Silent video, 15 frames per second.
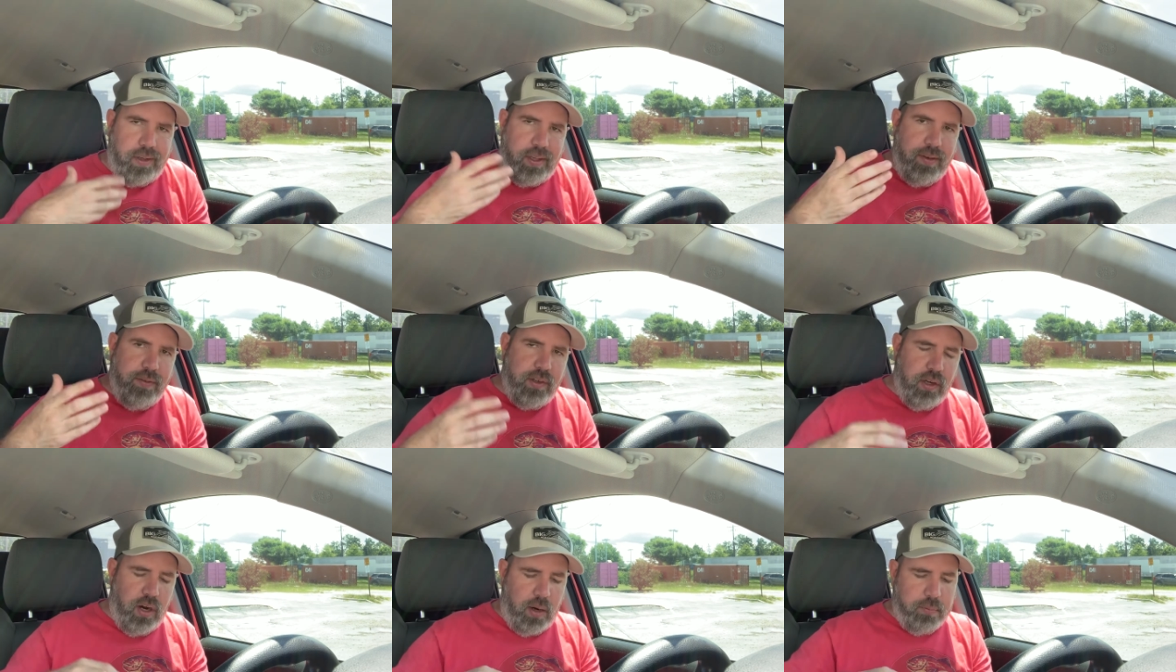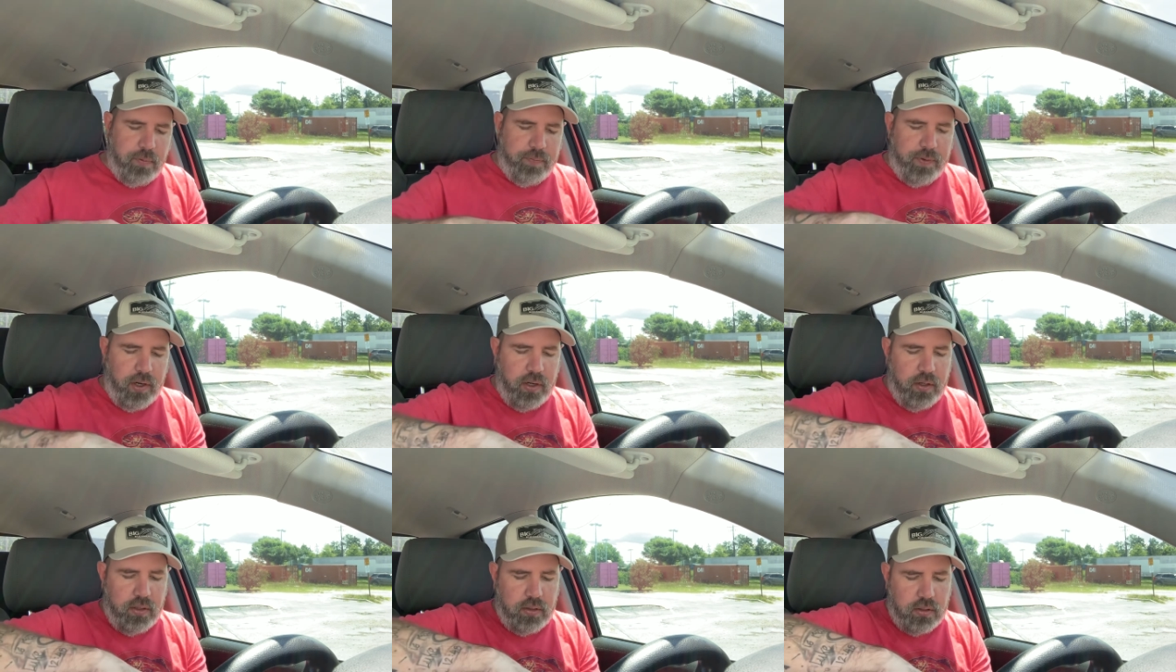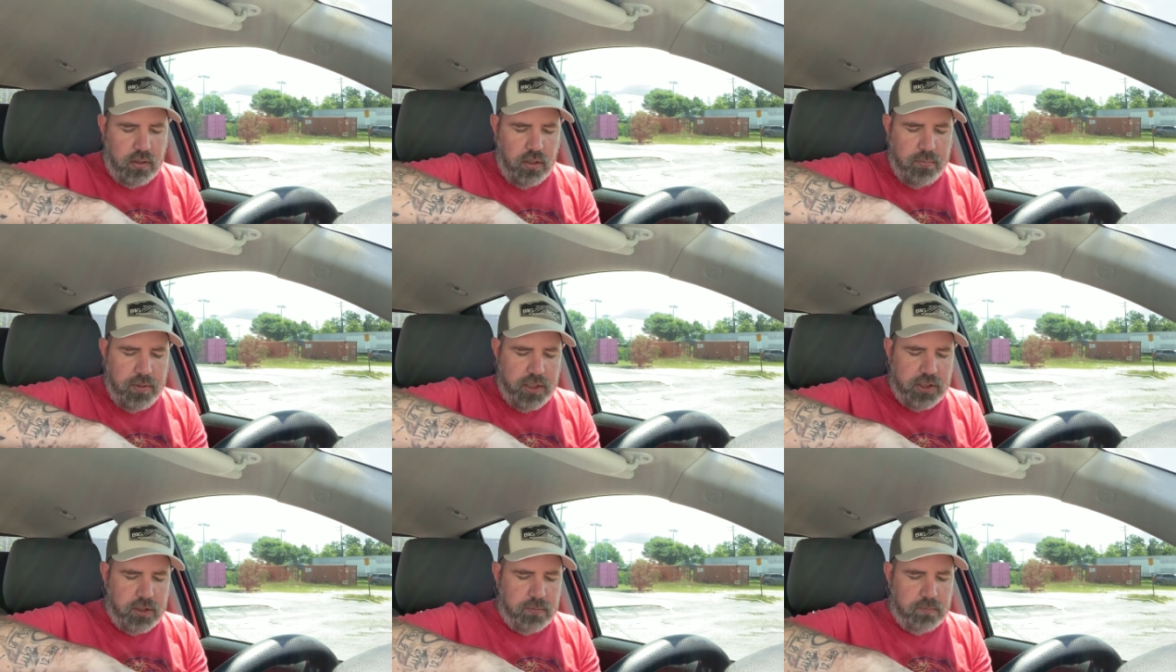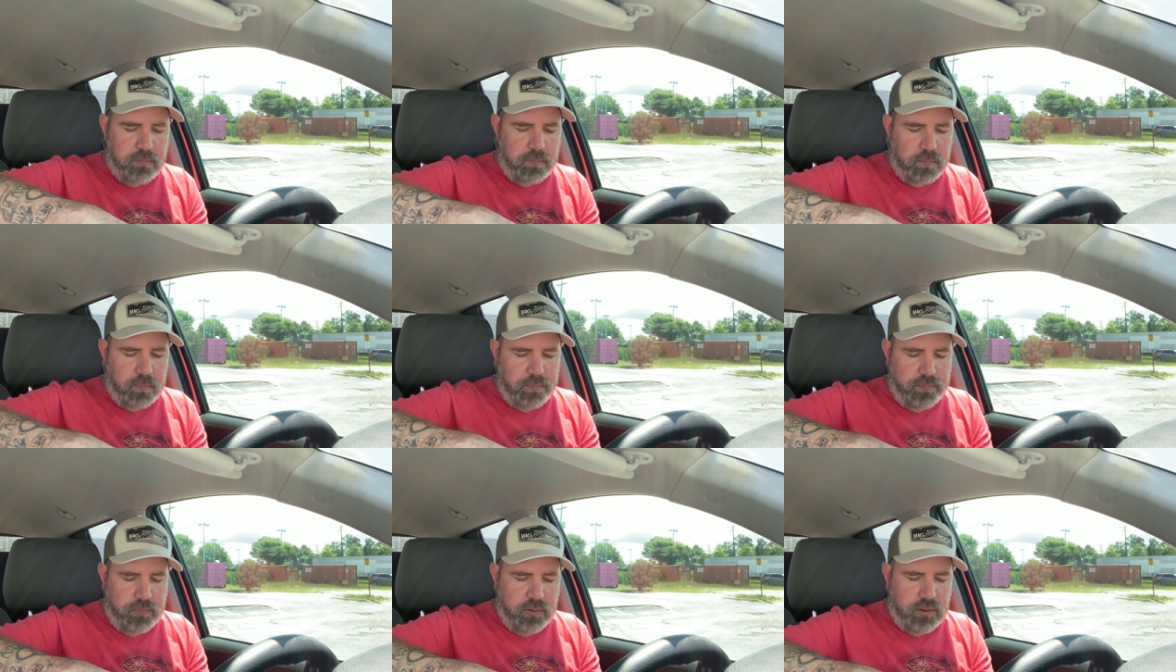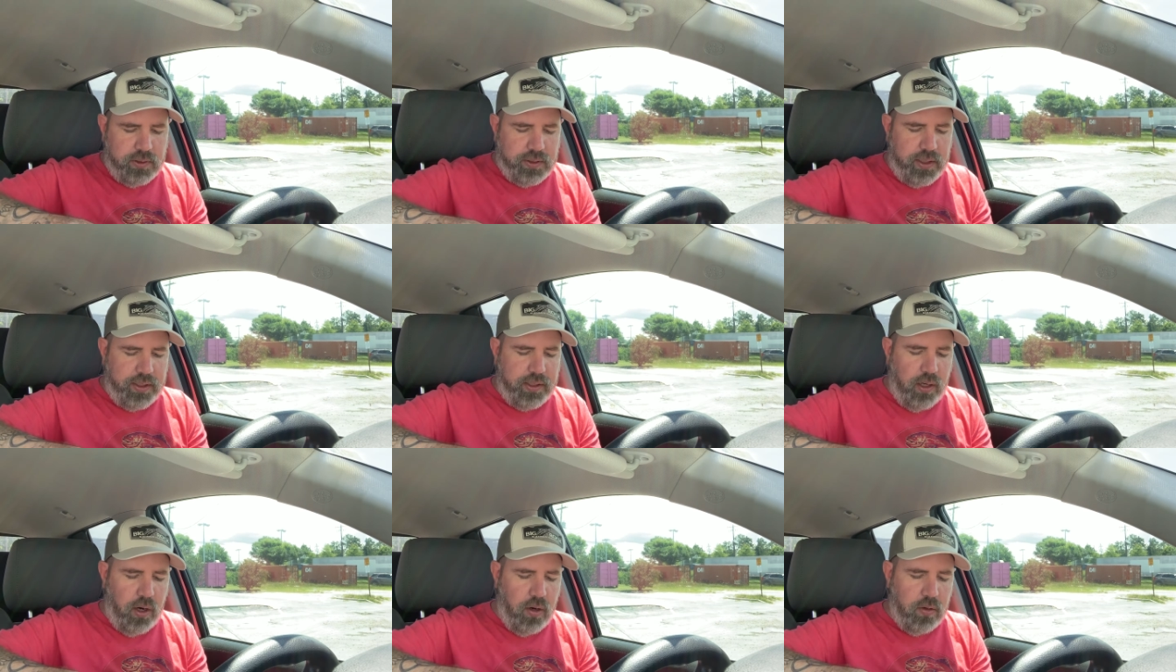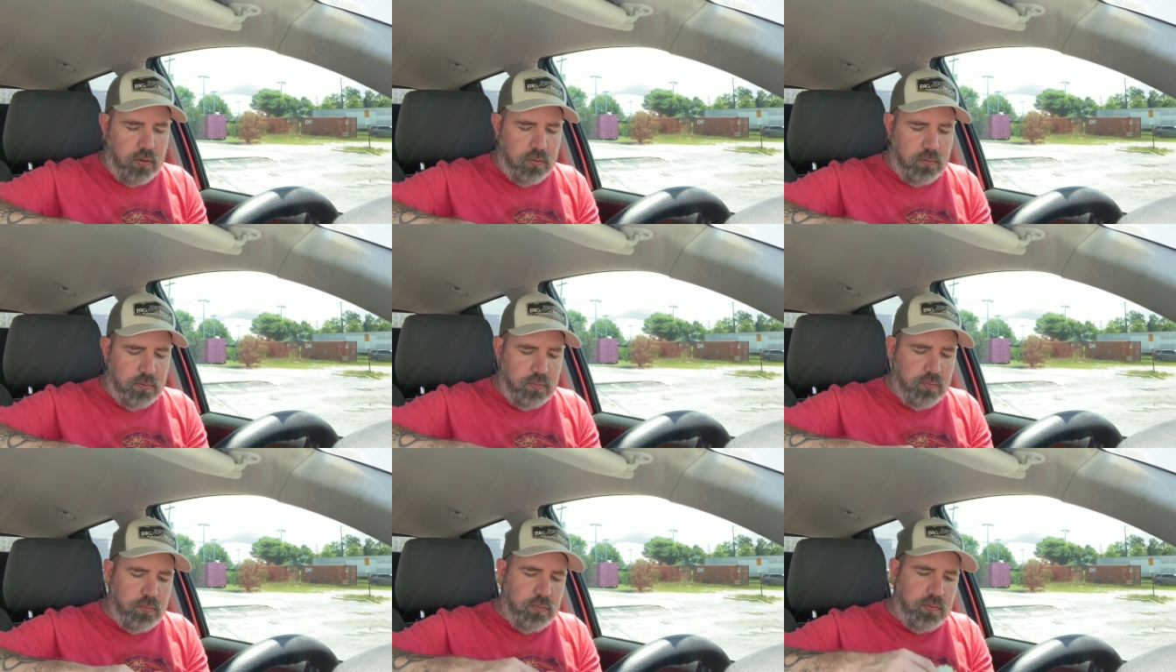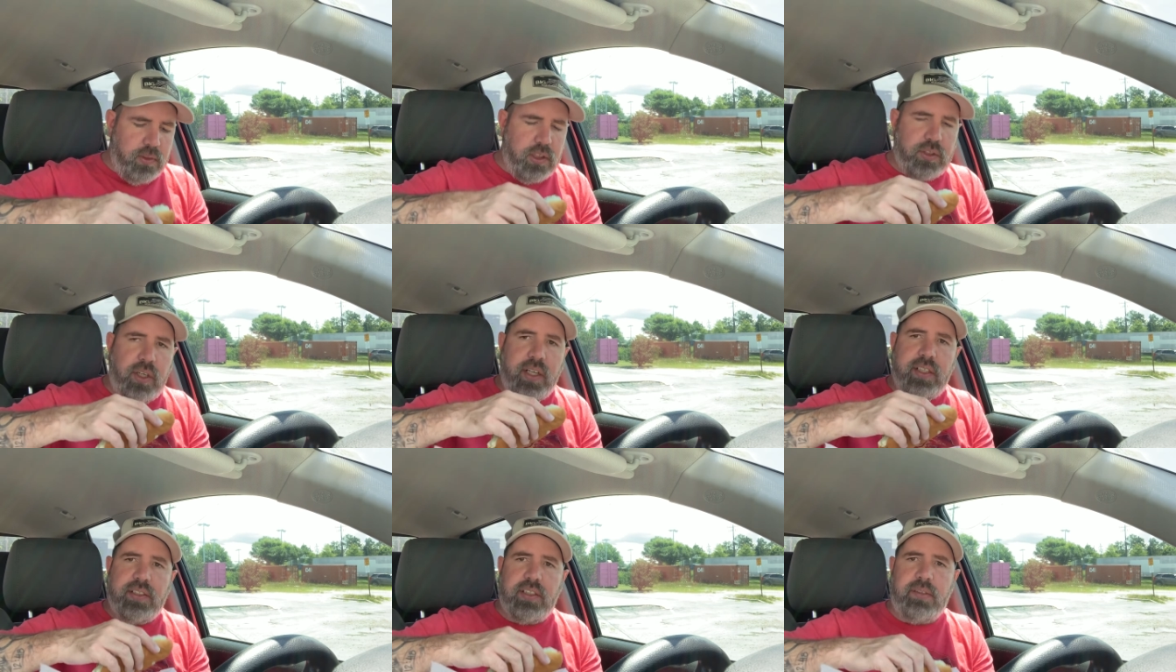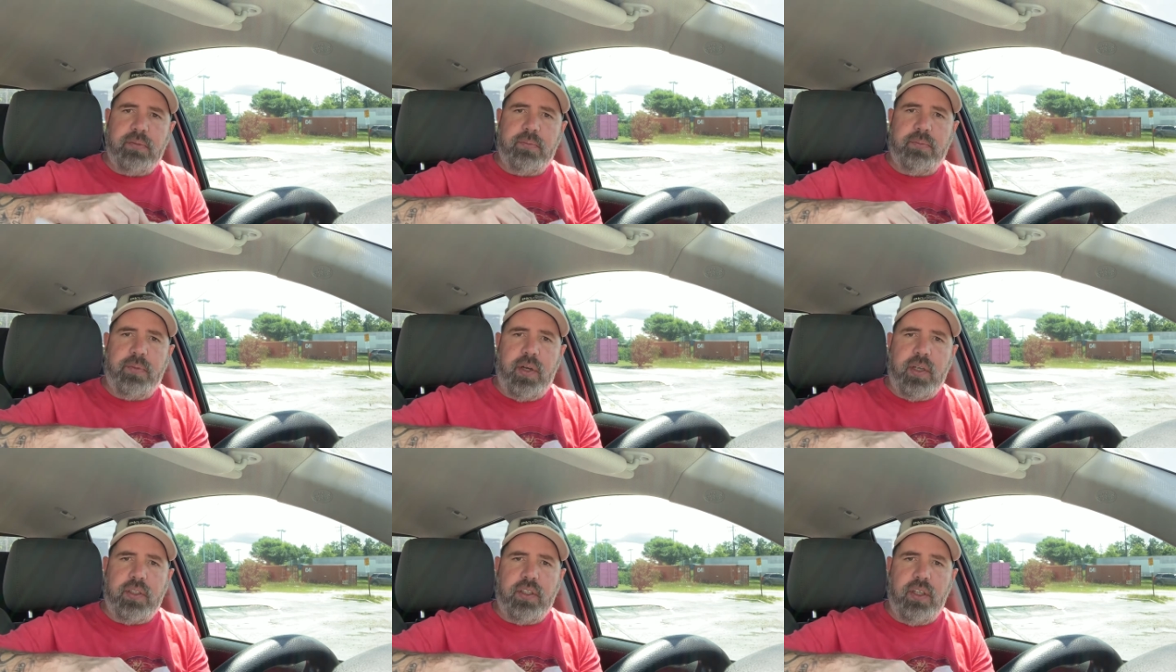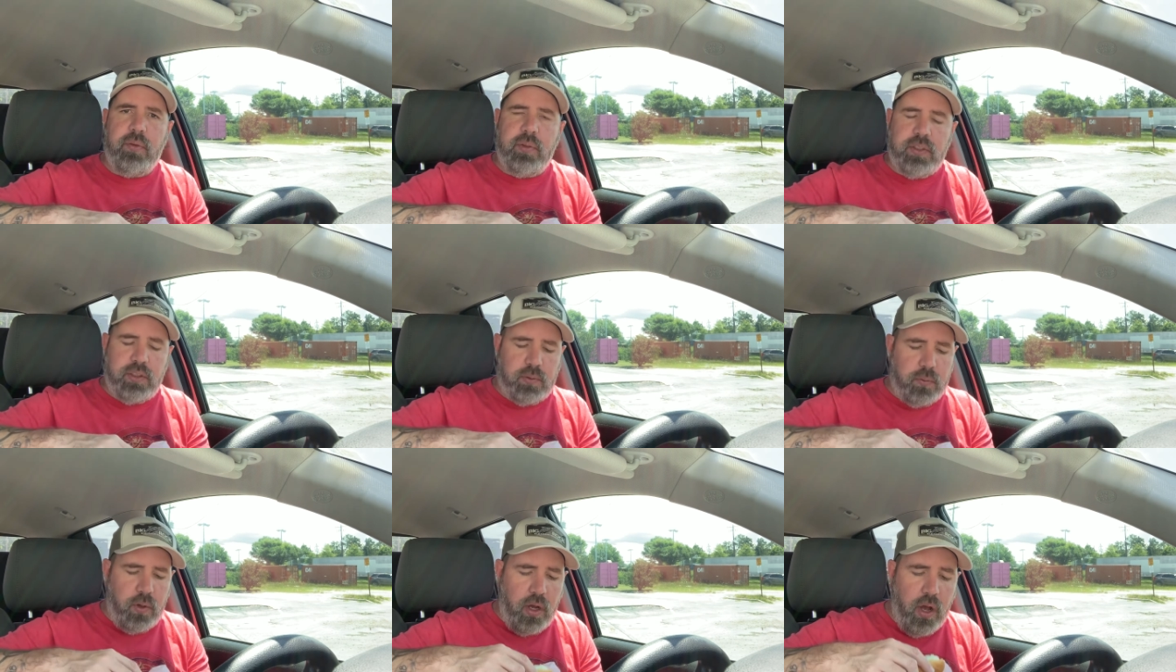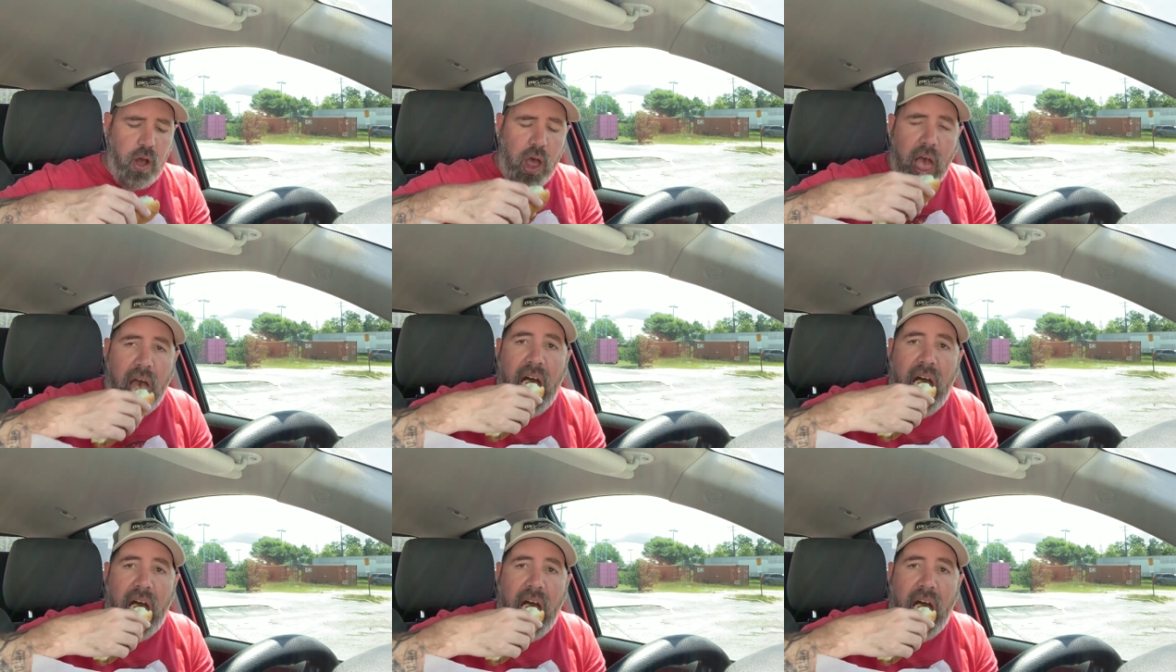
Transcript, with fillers: Even though I prefer Little Midget Sink Dog, this right here is a, a good one as well.